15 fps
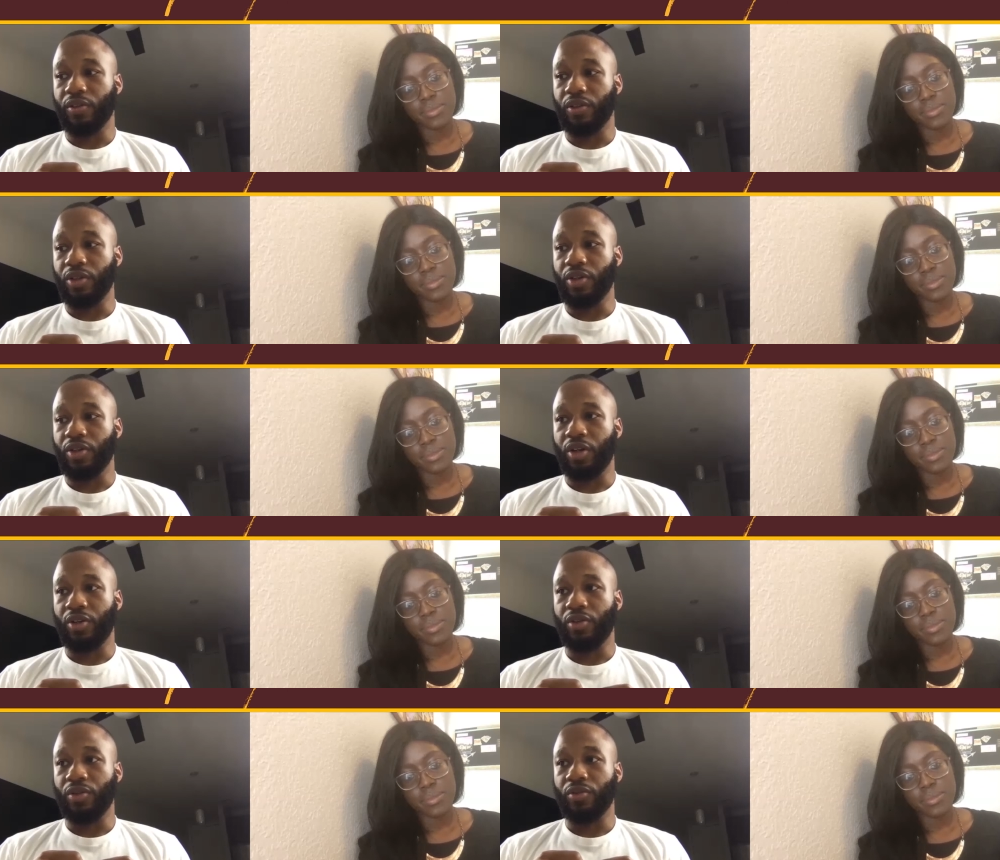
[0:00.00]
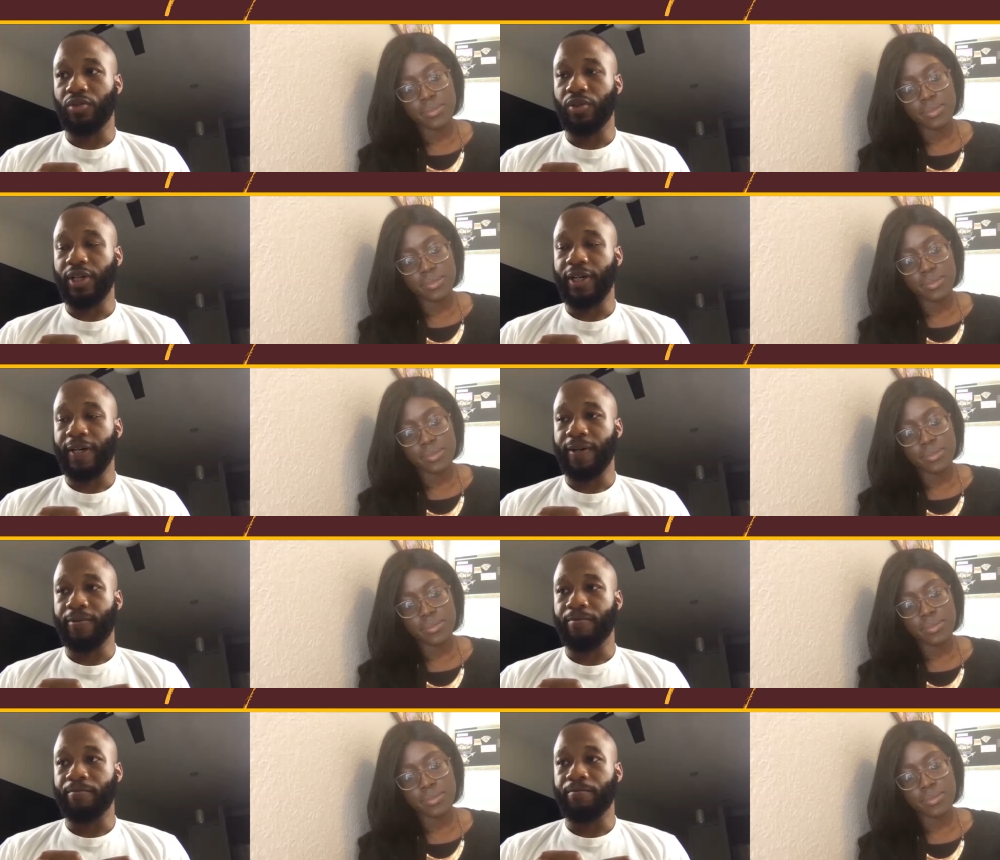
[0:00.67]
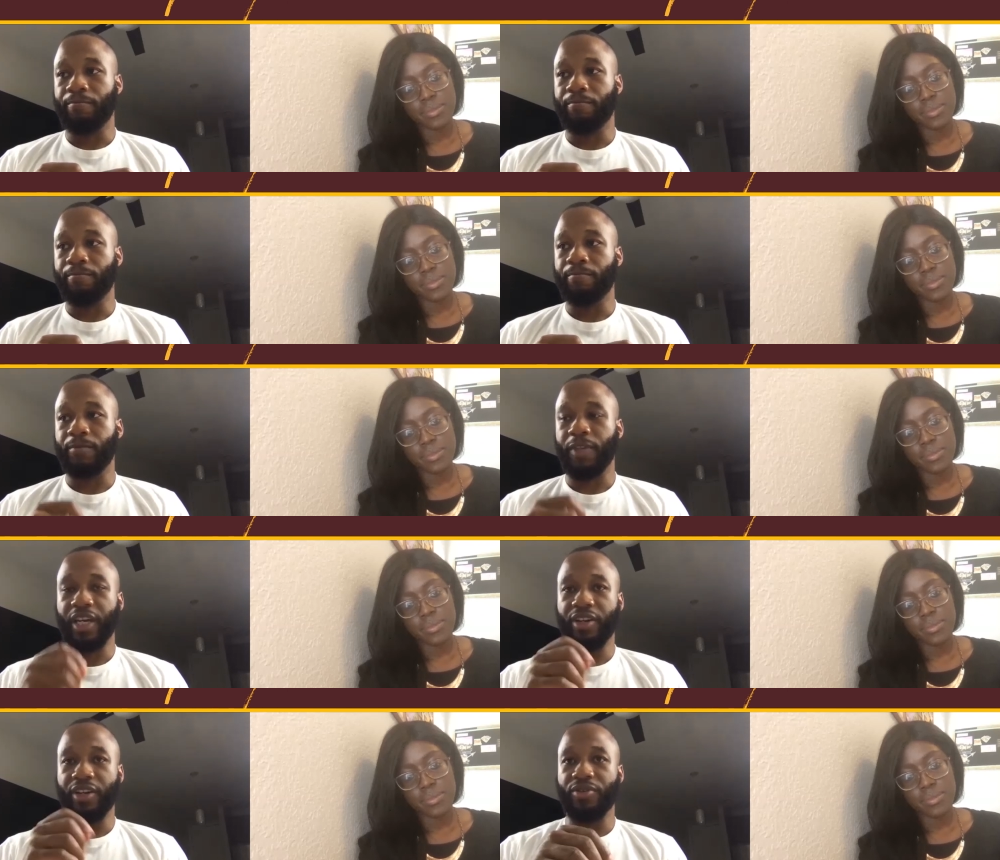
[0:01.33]
Speaker 1: you know,
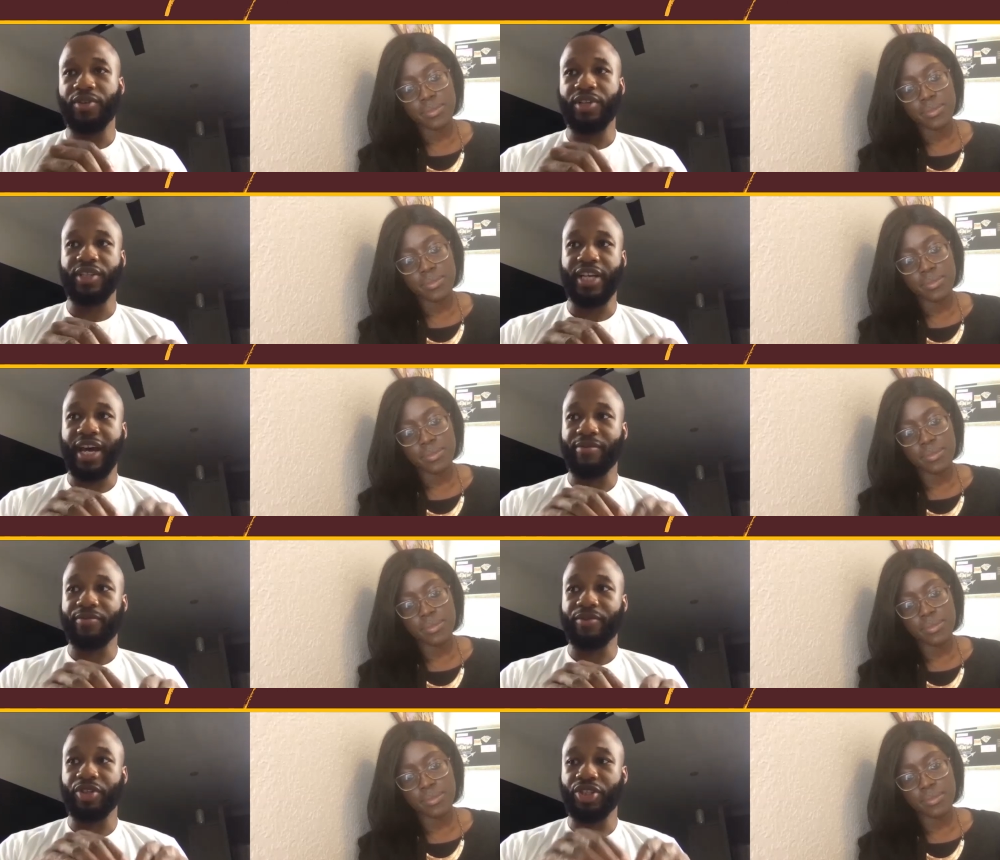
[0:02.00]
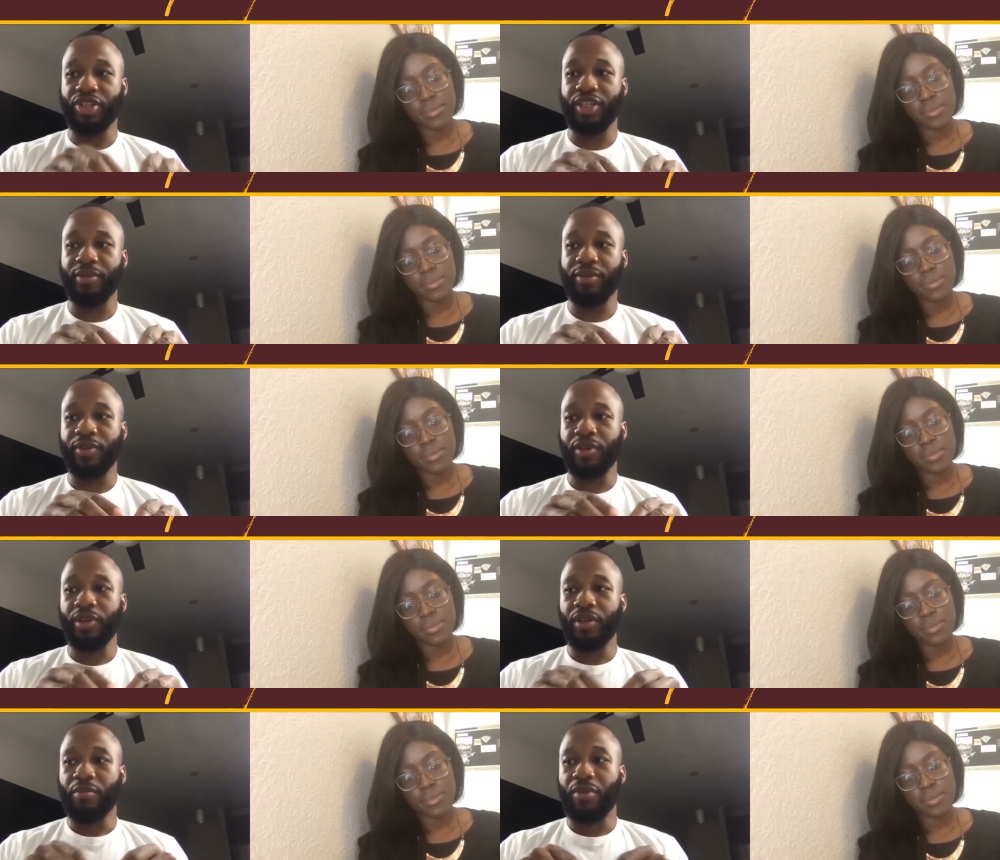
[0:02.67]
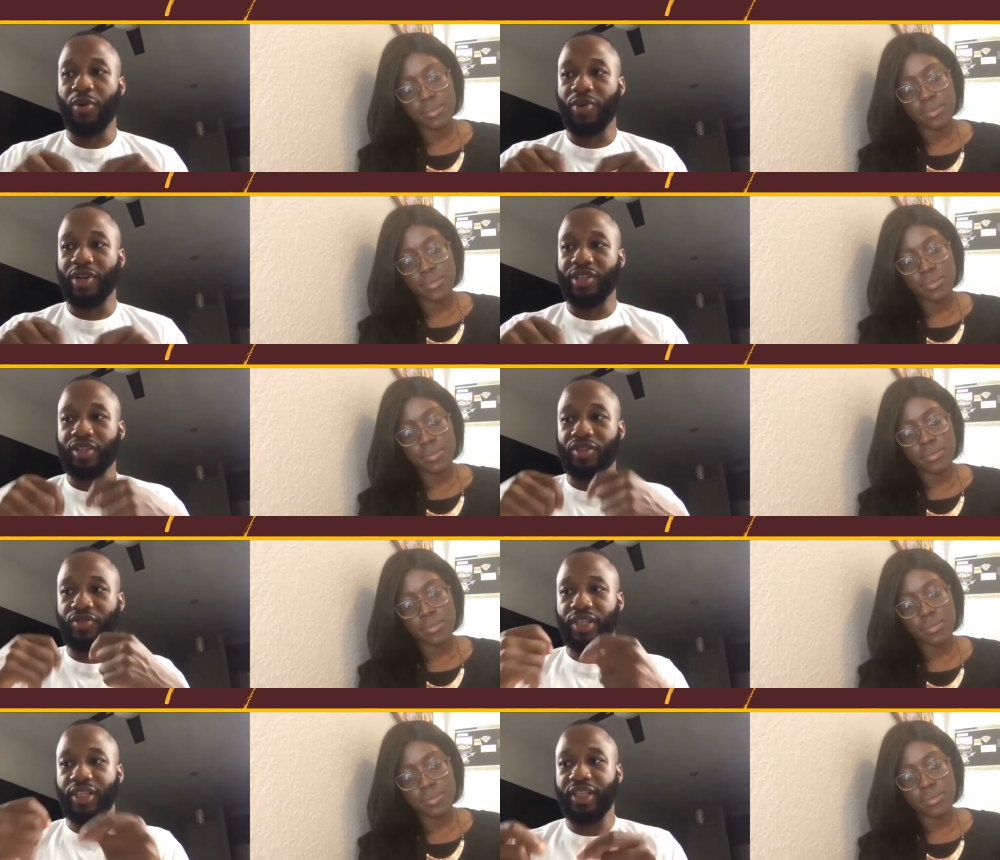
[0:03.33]
doing this app for cheap, but once it's
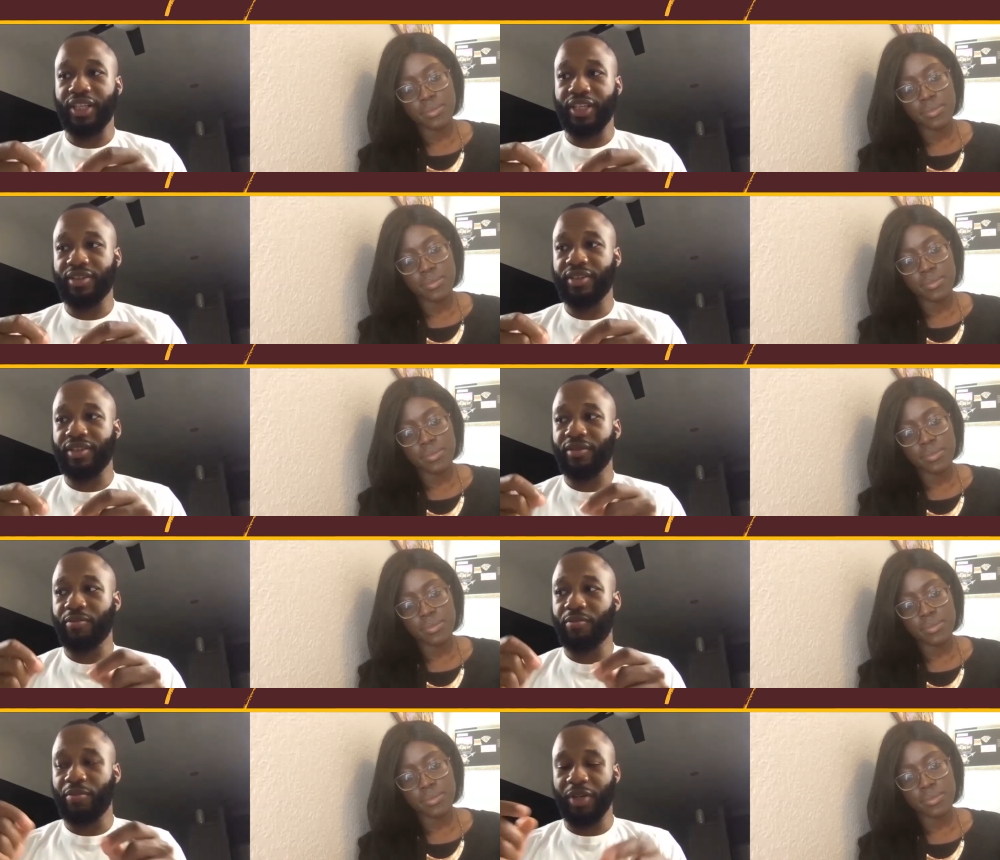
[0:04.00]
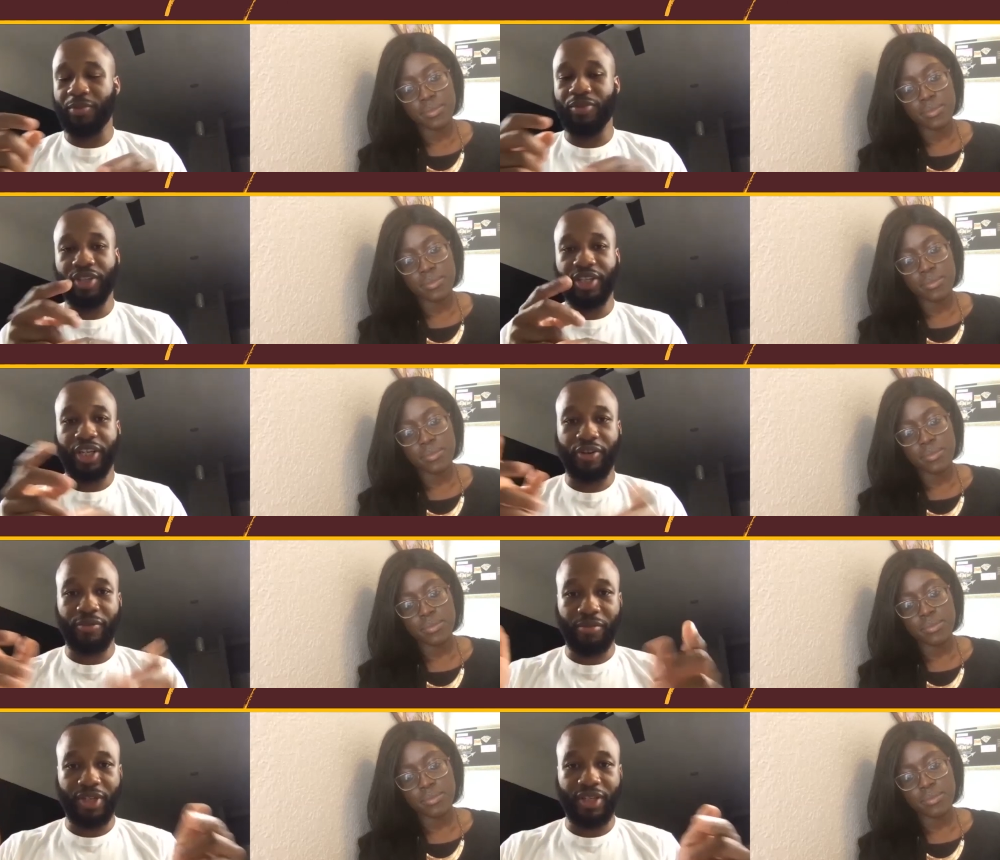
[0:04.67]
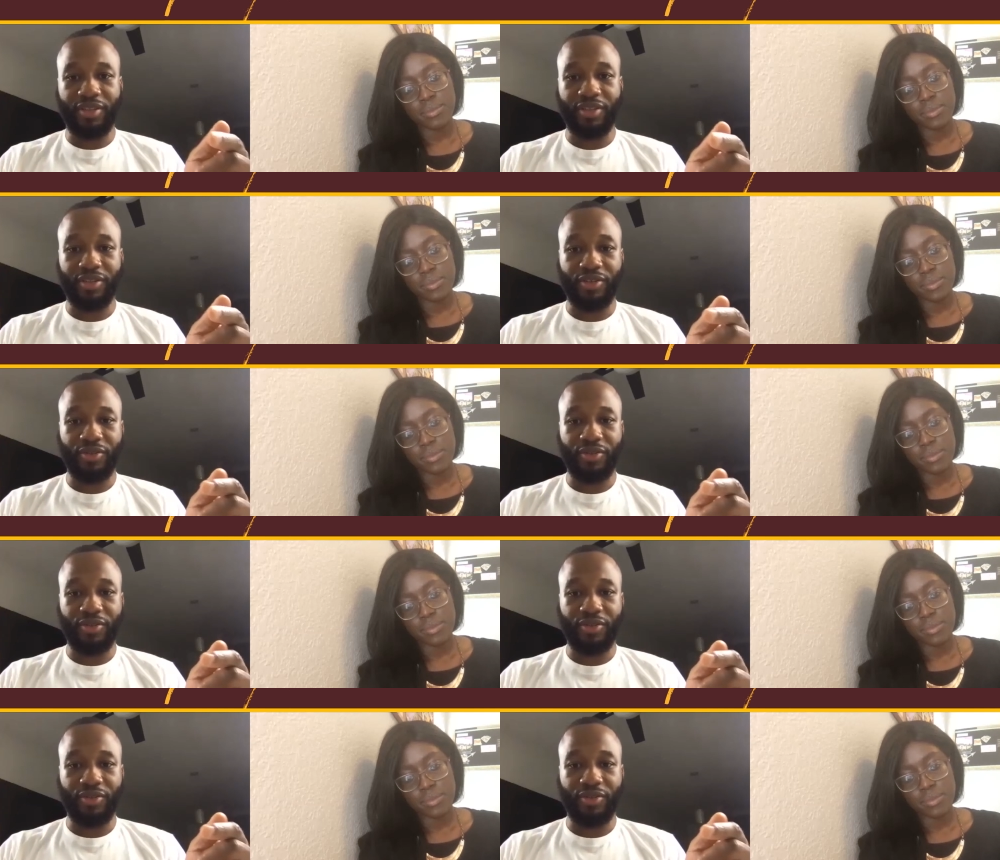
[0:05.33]
released, people in your business